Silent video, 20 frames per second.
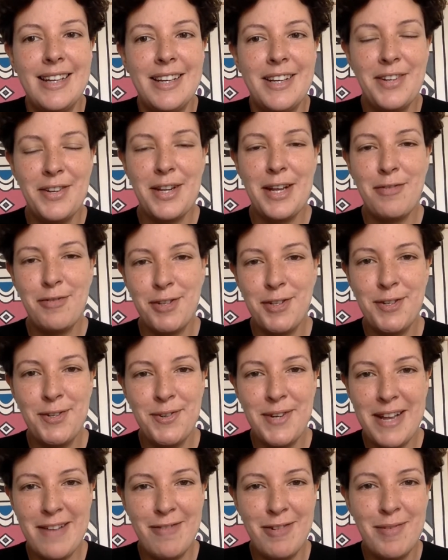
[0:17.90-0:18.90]
Good
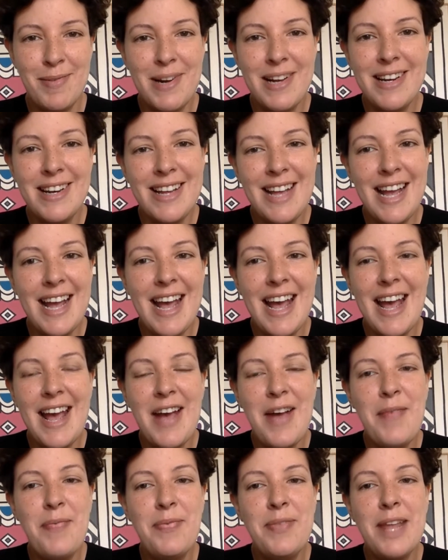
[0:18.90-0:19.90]
afternoon, everyone.
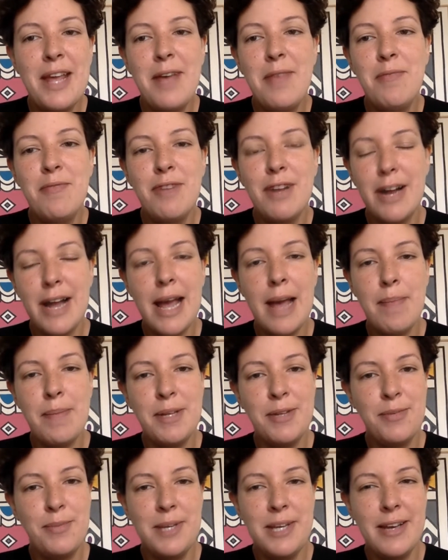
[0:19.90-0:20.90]
I'm very happy
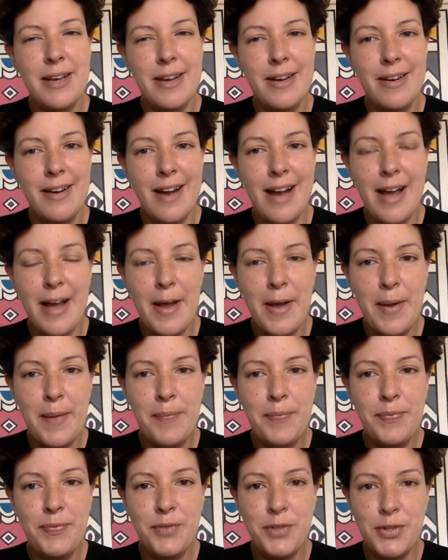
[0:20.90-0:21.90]
to be here
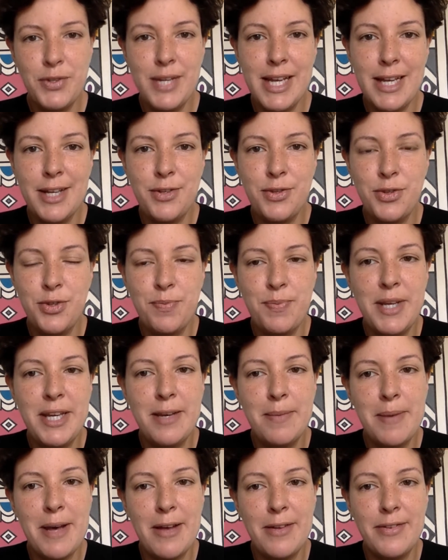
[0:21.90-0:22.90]
today to speak
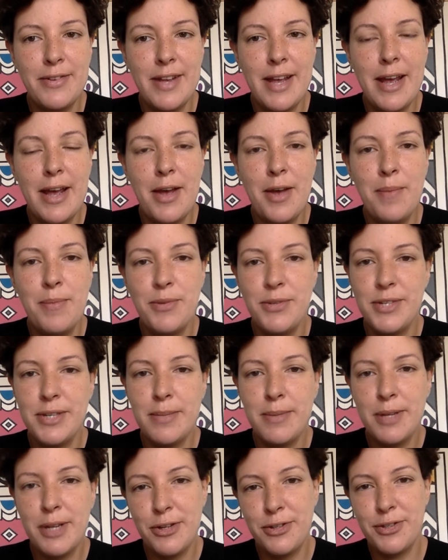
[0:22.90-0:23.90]
about
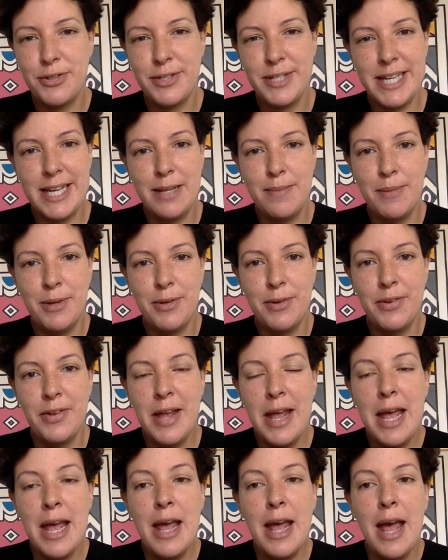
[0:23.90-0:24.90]
museum and entertainment.
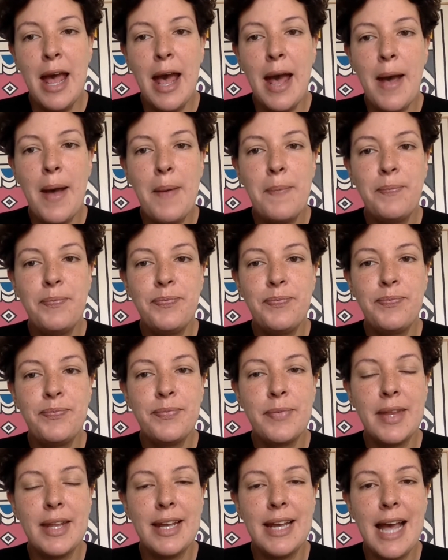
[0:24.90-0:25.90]

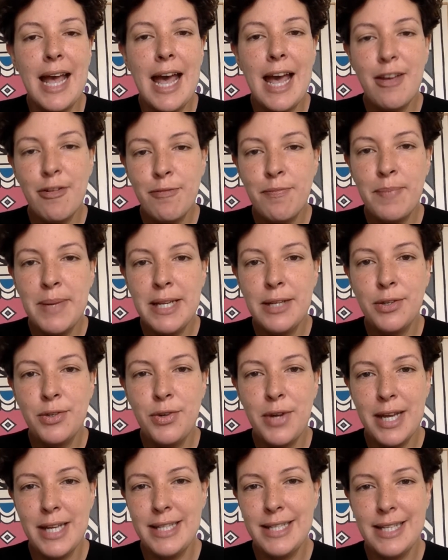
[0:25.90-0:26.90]
I've been
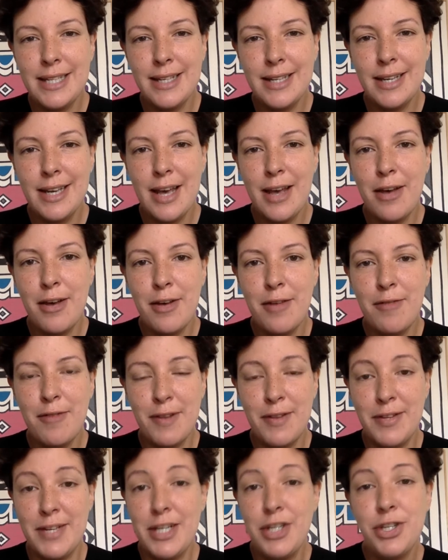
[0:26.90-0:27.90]
creating a
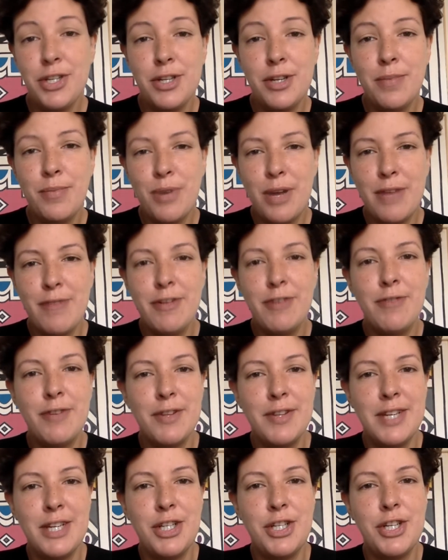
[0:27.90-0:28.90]
foundation, a private
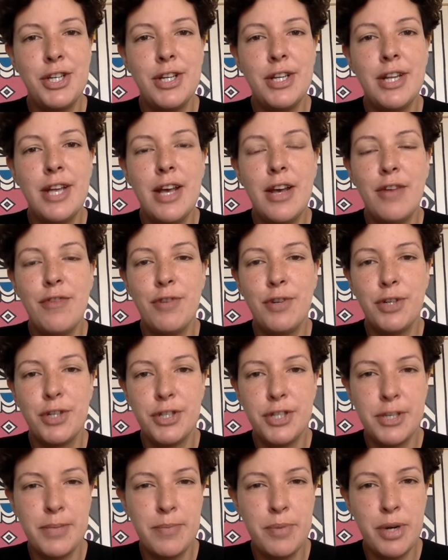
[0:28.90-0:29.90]
foundation for
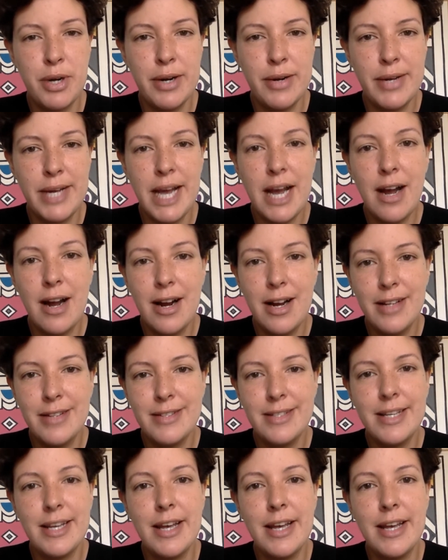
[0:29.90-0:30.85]
contemporary art